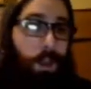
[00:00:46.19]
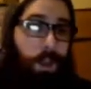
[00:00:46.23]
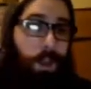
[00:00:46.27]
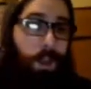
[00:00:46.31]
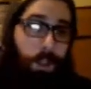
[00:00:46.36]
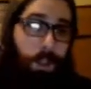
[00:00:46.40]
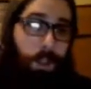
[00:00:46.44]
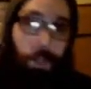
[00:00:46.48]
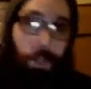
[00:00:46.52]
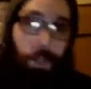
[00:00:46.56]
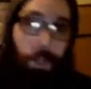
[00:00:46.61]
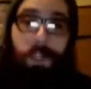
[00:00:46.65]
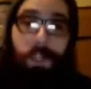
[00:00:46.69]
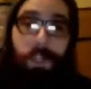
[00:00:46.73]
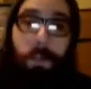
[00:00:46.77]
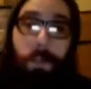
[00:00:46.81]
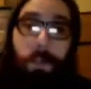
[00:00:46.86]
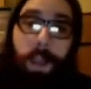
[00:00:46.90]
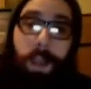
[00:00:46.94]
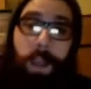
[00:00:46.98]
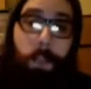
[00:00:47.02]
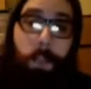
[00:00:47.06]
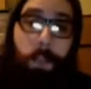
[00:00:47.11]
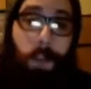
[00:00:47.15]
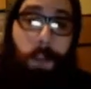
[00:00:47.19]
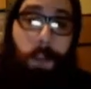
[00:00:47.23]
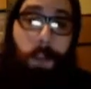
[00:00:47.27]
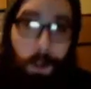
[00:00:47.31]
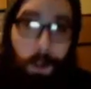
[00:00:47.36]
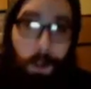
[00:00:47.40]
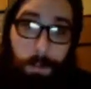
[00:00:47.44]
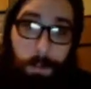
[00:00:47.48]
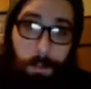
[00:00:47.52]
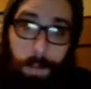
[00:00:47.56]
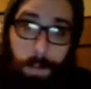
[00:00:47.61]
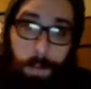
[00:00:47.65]
losing my
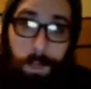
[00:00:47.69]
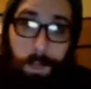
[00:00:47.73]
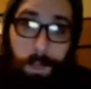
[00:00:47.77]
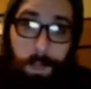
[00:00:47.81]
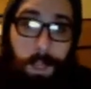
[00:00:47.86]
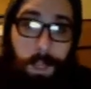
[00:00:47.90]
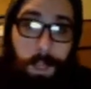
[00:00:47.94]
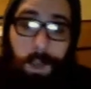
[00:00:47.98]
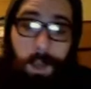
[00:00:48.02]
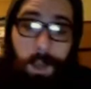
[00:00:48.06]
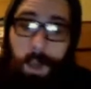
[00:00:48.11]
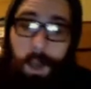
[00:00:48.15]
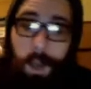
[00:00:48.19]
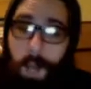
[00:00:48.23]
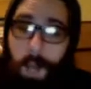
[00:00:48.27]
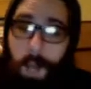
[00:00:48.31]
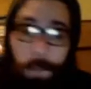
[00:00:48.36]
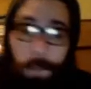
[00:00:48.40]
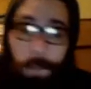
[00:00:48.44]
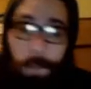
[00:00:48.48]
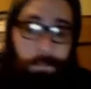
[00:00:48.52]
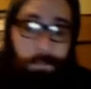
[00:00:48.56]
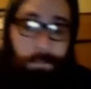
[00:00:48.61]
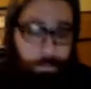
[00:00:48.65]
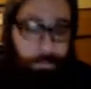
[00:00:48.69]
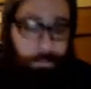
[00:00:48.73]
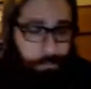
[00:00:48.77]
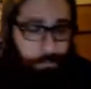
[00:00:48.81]
apartment. Um,